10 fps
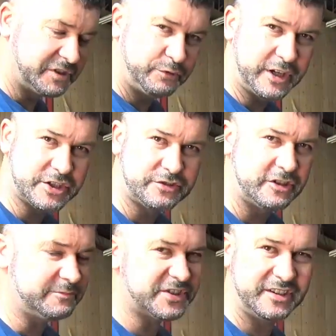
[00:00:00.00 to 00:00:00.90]
Quick
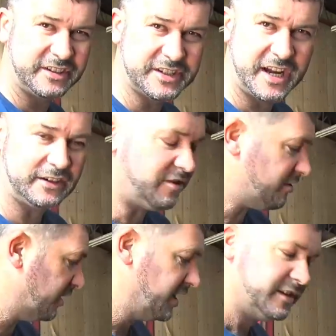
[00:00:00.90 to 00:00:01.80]
strip, it's not going to take
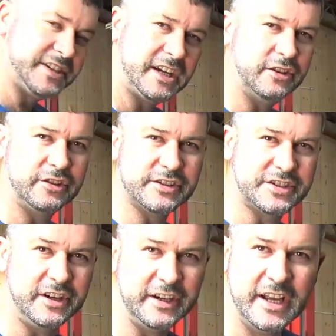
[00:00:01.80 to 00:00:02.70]
long, take a look
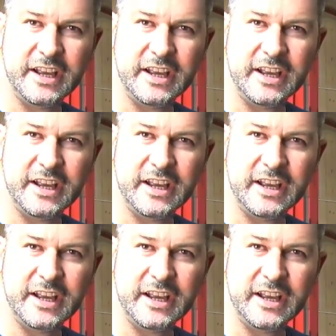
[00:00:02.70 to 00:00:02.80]
inside.